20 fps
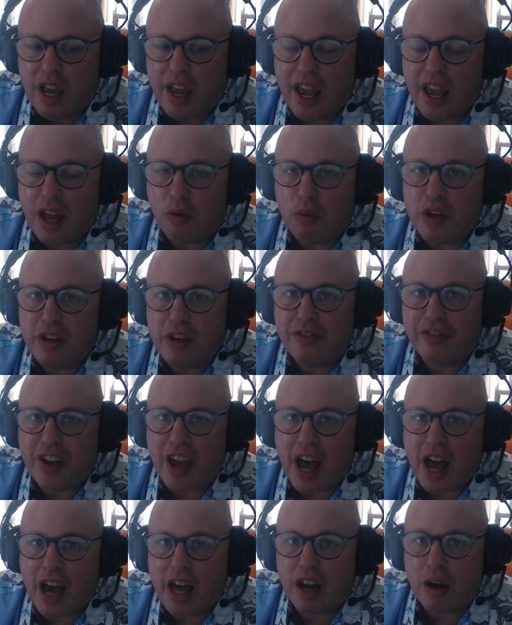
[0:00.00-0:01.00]
And we've
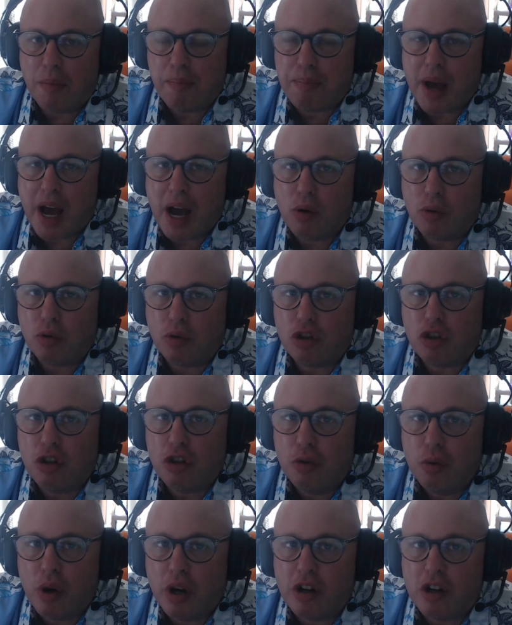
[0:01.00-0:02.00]
got about
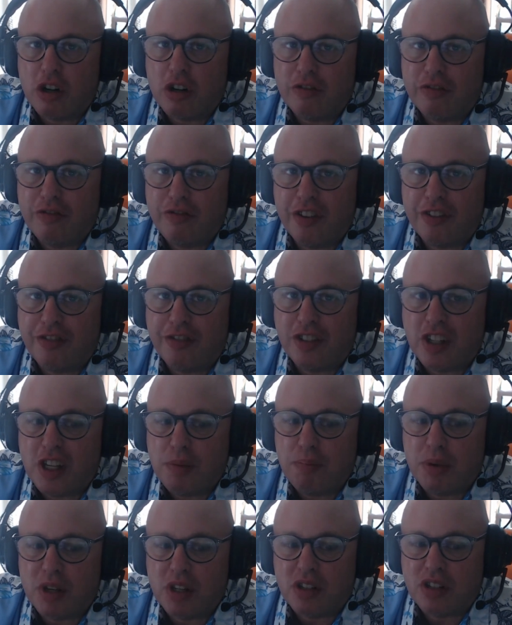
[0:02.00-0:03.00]

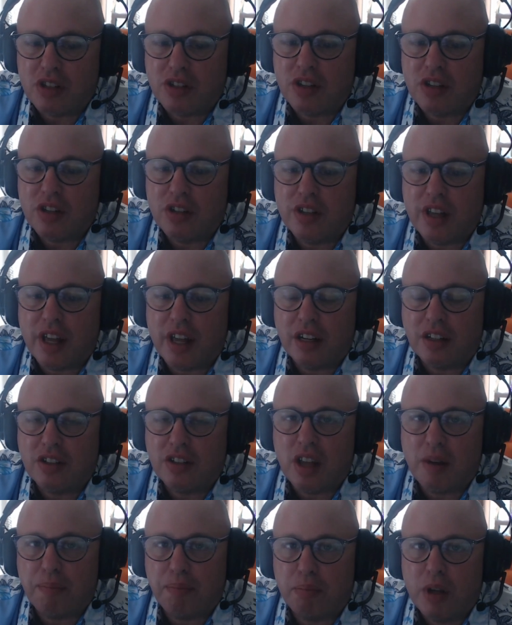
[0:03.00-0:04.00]
250 businesses that
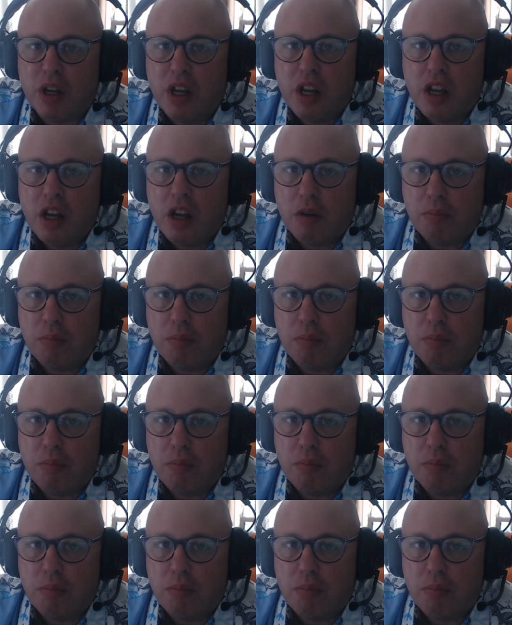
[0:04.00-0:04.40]
accept